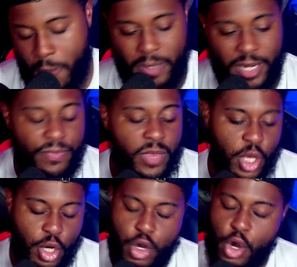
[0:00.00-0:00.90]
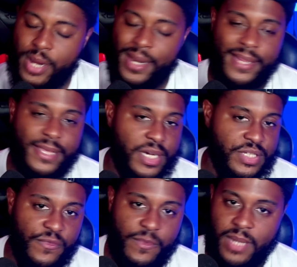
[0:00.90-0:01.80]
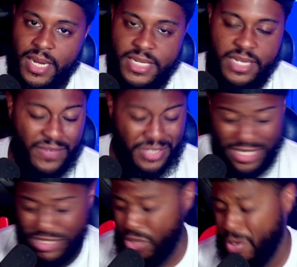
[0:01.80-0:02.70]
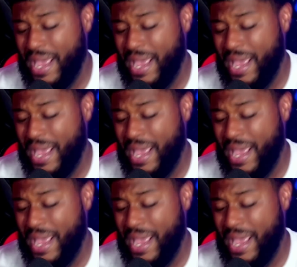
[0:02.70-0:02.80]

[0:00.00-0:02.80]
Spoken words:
But you know you're going to get the hustle from Donte Divincenzo,